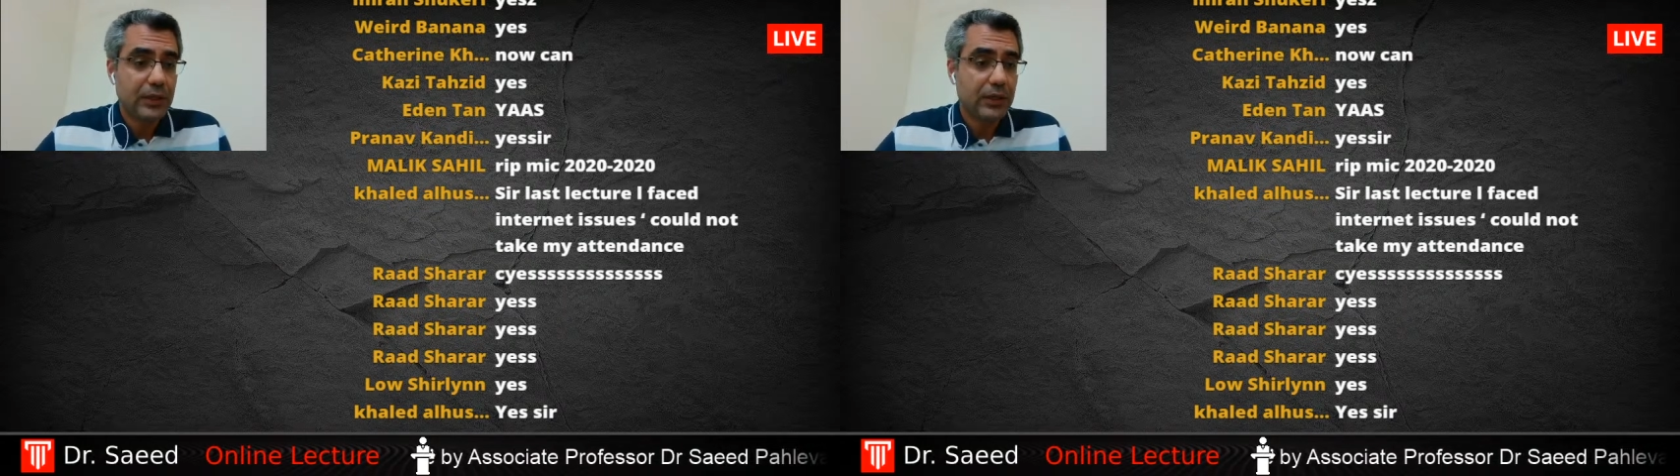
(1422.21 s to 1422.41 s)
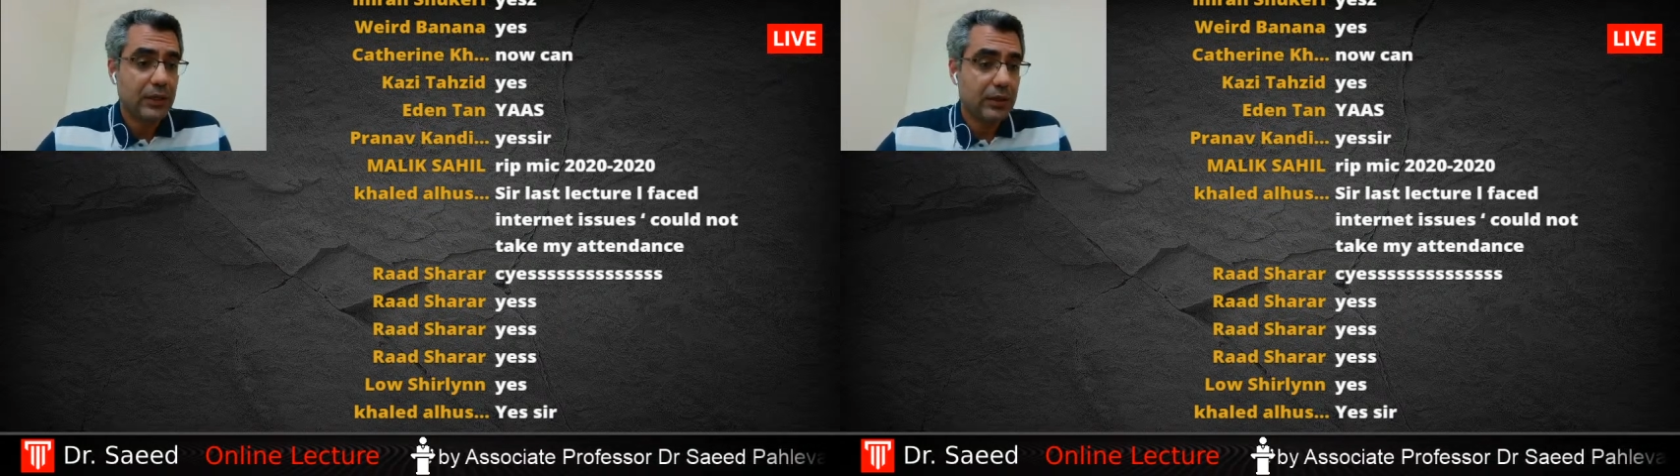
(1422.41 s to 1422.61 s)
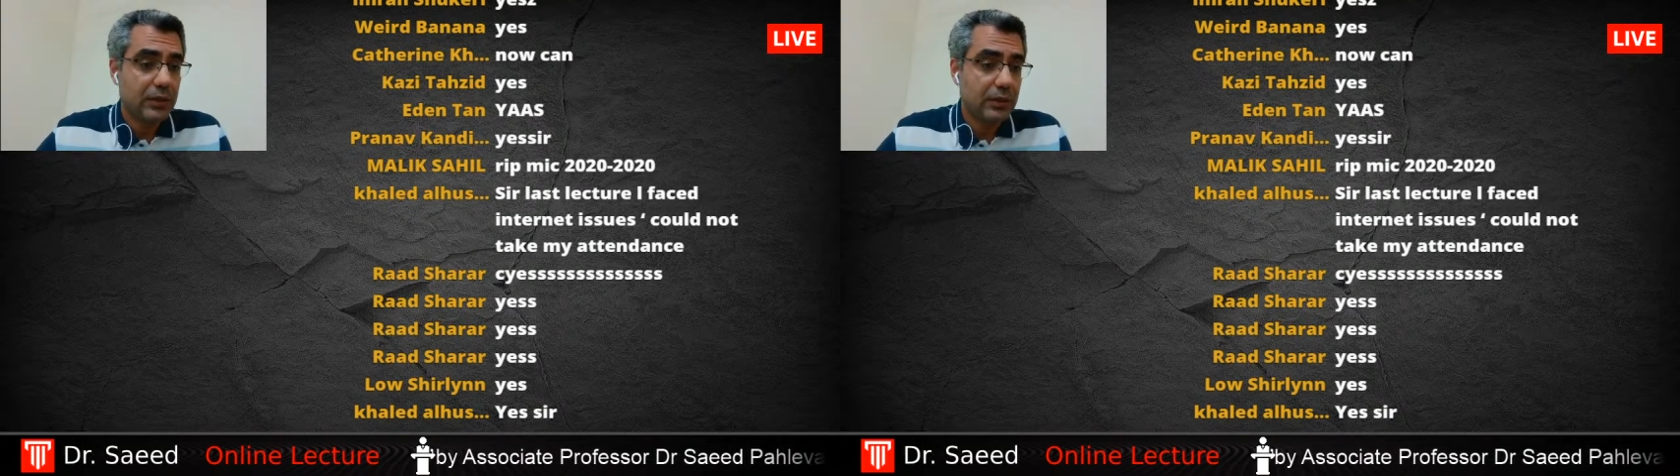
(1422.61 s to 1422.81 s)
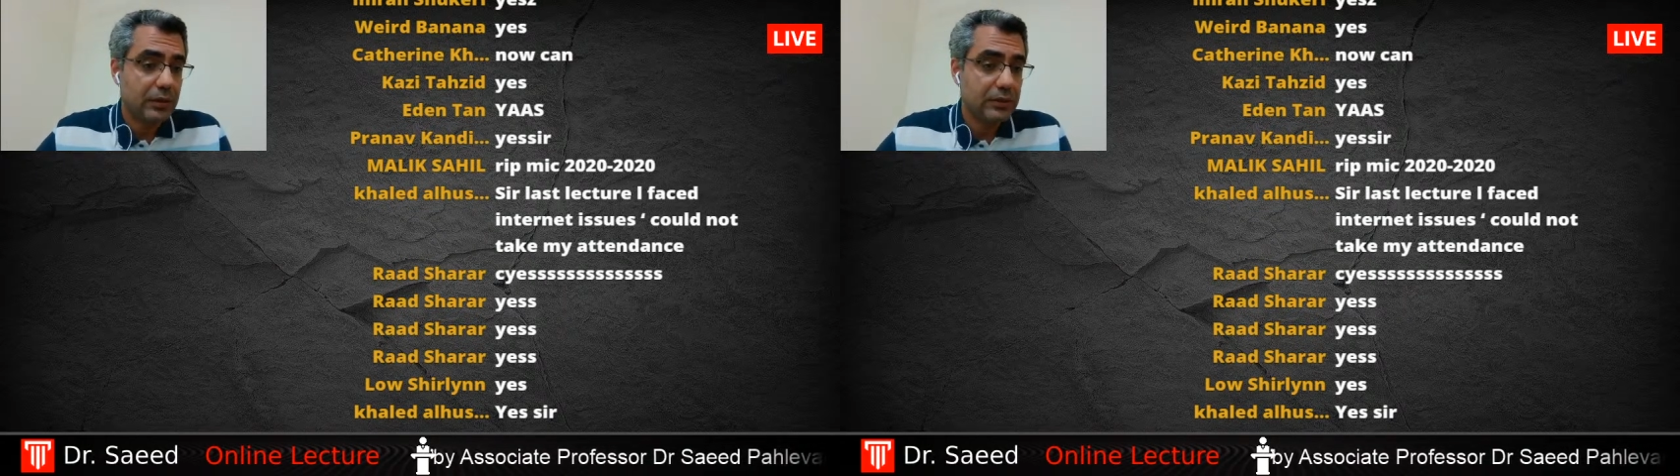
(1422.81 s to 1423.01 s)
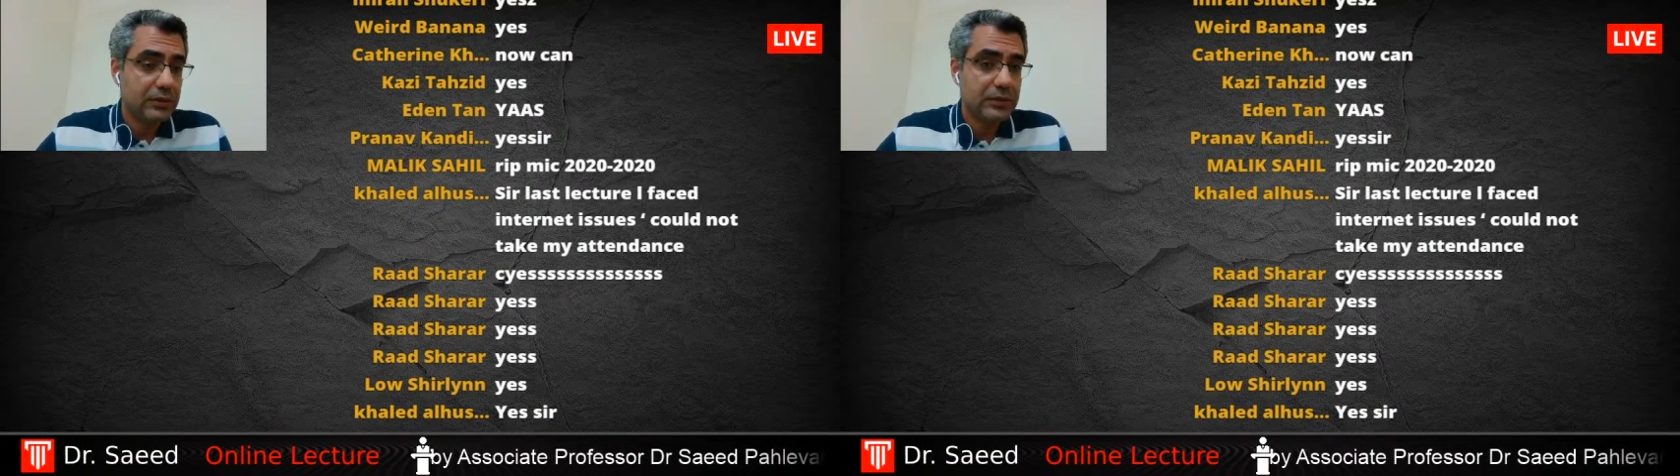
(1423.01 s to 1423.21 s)

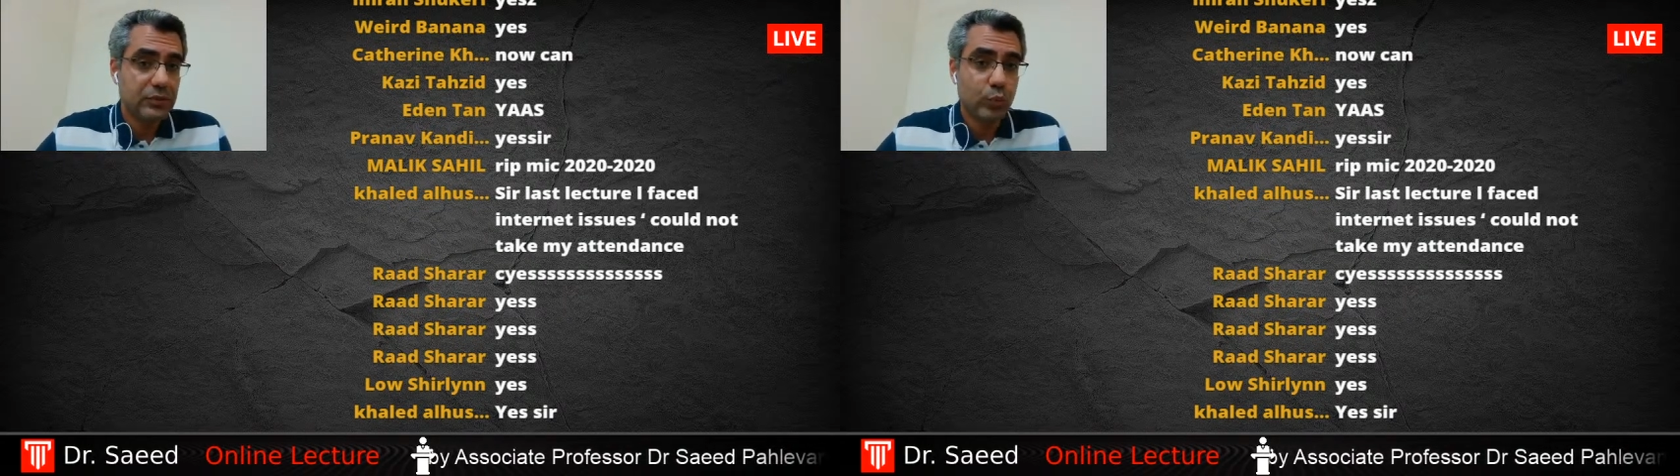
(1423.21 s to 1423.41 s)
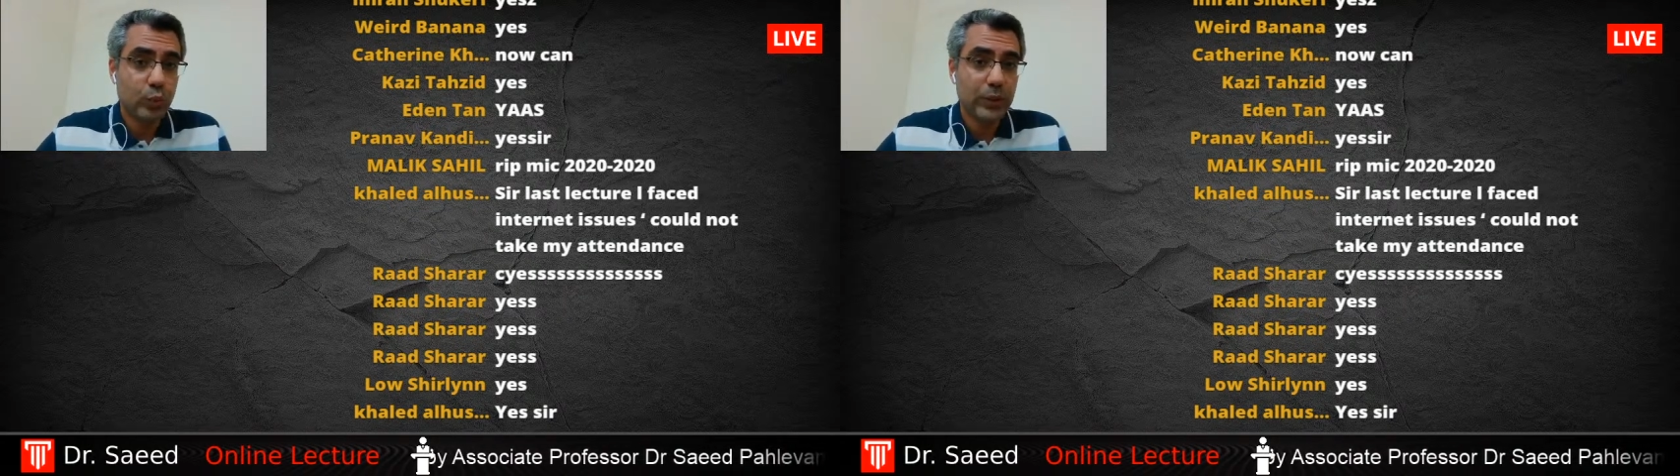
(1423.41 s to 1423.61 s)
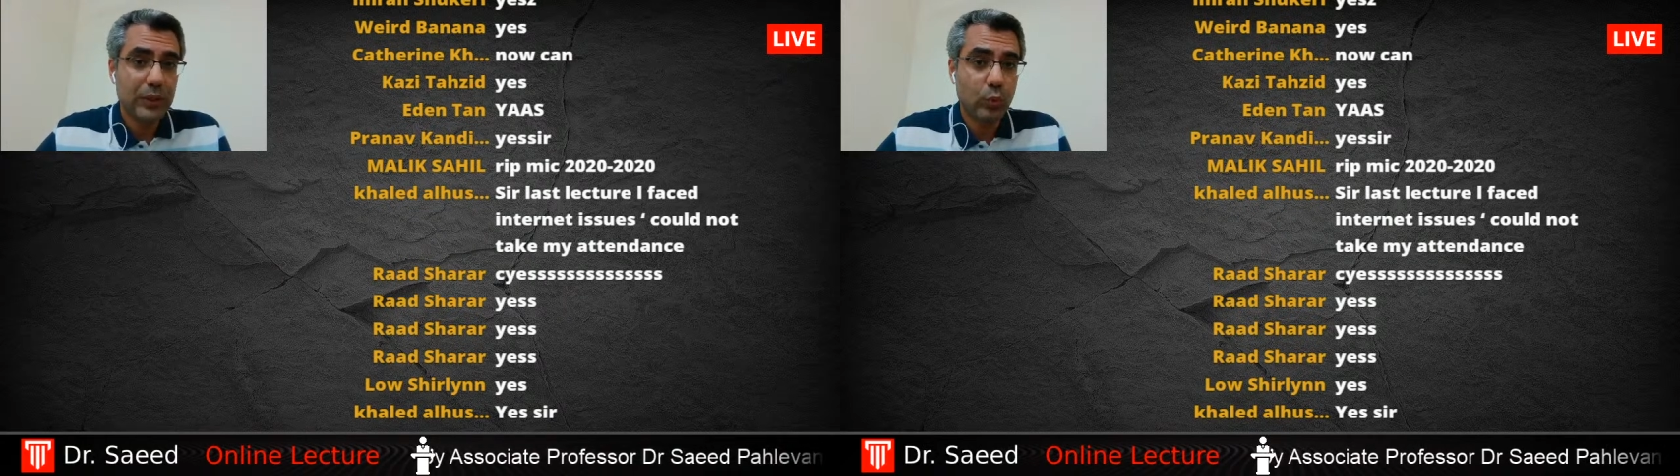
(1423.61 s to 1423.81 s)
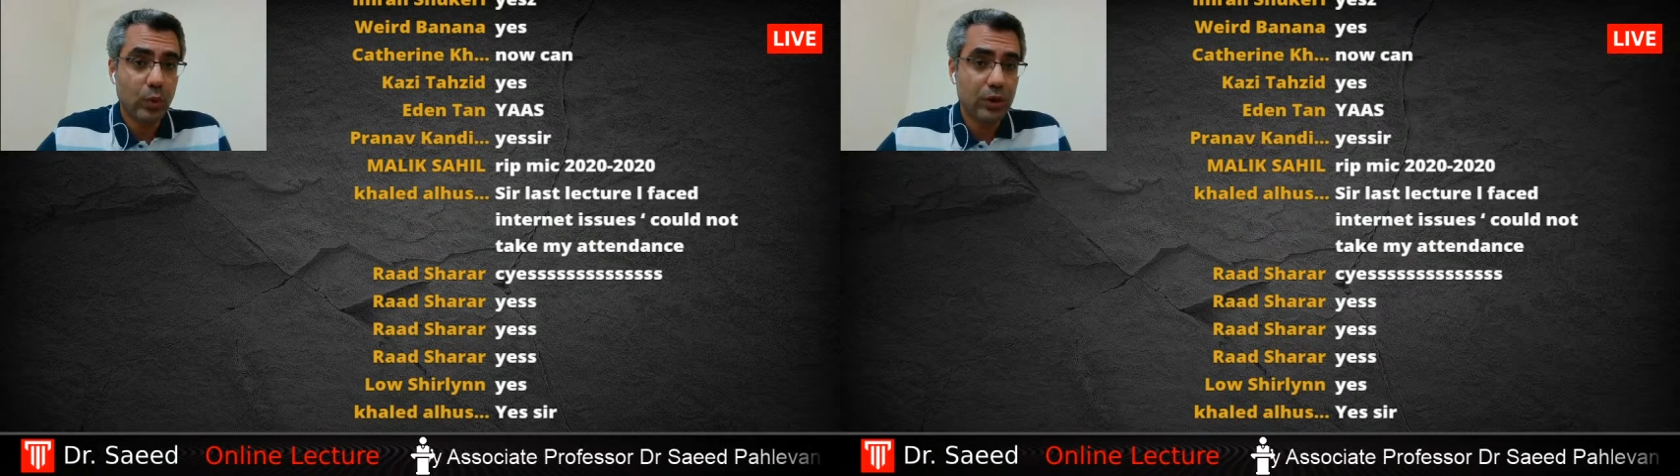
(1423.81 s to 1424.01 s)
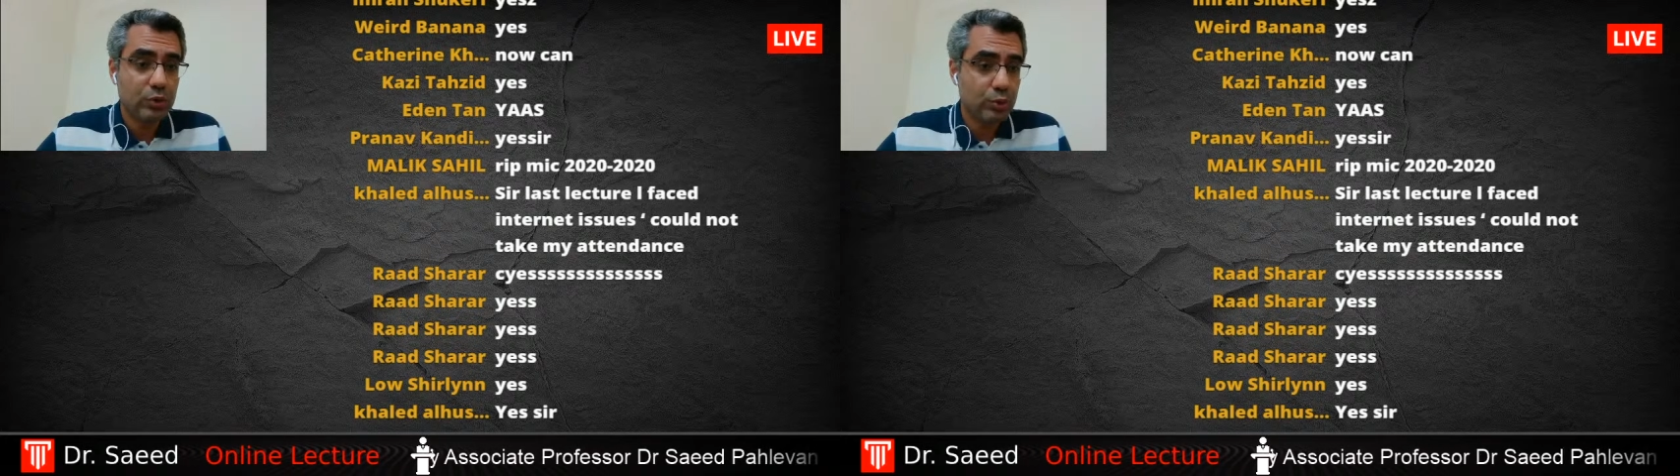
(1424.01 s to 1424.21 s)
and we want